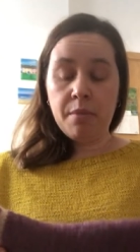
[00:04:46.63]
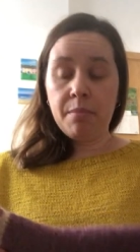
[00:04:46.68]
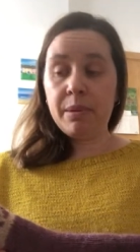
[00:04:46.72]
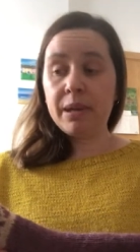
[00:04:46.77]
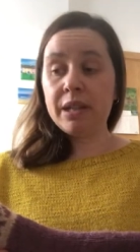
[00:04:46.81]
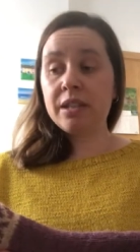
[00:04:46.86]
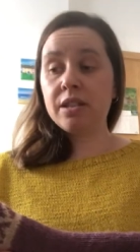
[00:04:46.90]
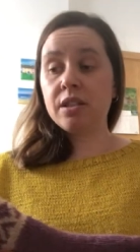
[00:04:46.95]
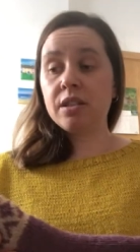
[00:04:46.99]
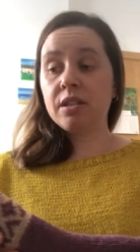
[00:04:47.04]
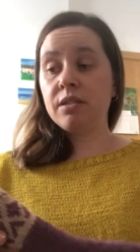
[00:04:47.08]

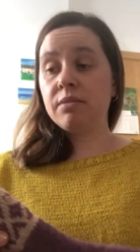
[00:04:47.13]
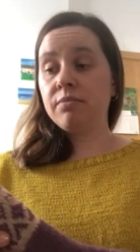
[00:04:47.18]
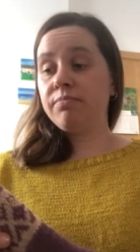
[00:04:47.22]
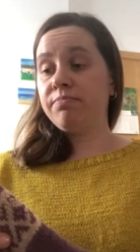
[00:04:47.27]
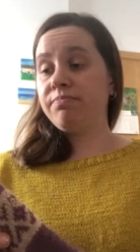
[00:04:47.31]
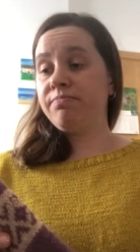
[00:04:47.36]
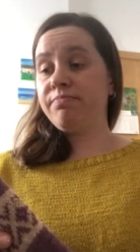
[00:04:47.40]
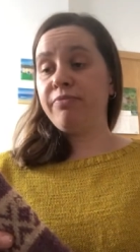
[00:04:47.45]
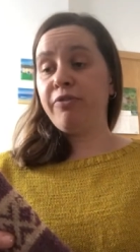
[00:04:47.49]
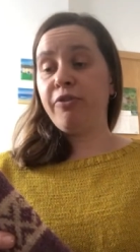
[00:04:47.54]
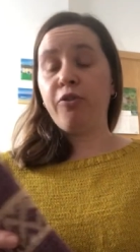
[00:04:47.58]
but
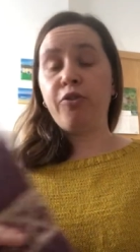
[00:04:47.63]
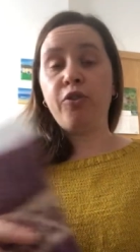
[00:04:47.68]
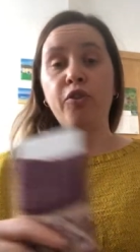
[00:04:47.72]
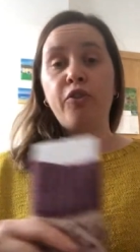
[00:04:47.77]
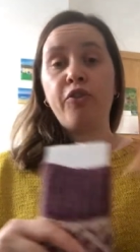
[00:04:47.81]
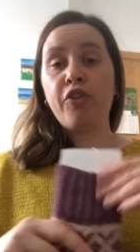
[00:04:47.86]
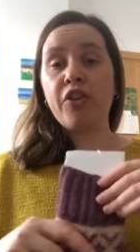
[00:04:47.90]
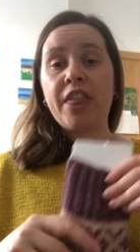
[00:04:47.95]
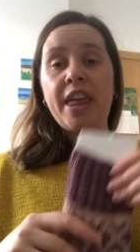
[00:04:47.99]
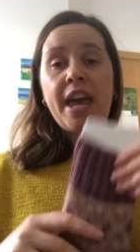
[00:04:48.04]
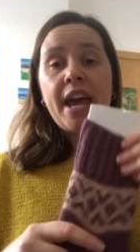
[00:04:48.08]

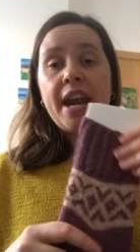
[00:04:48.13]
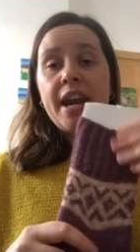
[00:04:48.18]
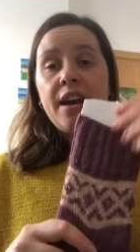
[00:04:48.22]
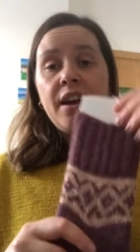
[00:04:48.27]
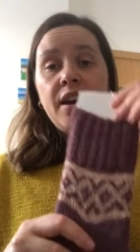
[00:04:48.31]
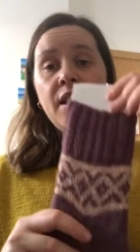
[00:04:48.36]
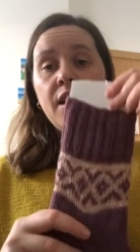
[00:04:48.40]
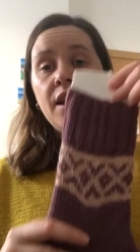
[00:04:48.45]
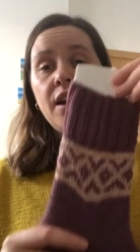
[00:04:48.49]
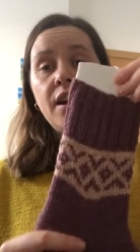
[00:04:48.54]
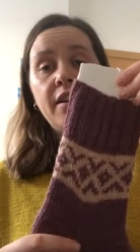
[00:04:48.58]
for then
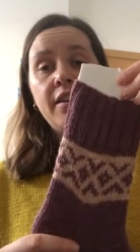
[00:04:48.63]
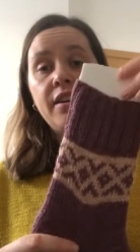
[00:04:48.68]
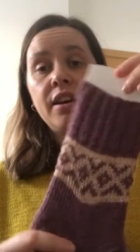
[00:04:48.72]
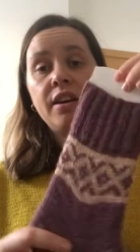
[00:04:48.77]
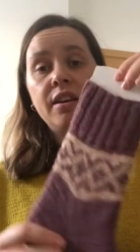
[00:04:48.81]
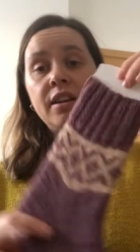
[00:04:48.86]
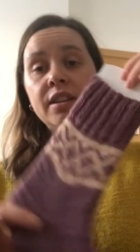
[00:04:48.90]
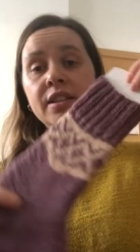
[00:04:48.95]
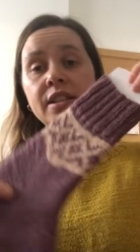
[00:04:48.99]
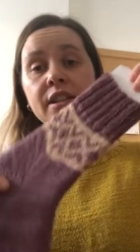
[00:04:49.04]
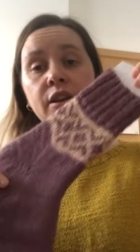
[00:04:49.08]

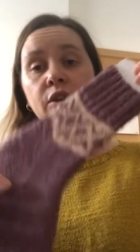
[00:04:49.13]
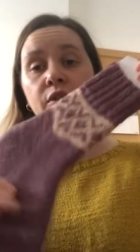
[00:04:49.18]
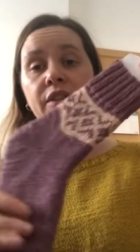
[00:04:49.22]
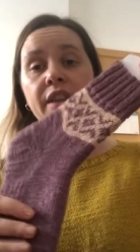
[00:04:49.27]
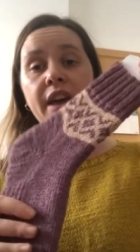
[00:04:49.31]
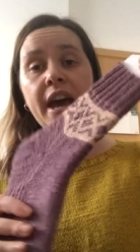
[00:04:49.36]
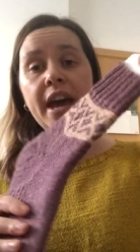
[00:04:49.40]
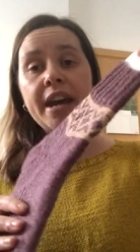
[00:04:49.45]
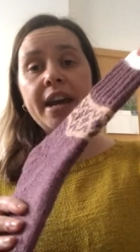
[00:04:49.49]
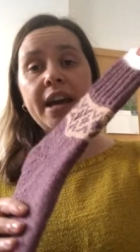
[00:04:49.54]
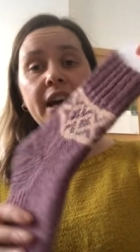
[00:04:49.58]
uh, until
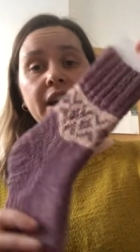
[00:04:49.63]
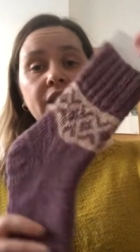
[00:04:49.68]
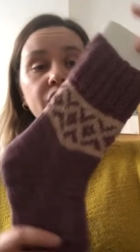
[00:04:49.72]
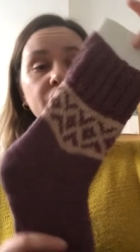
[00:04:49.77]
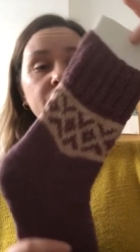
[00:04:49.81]
then I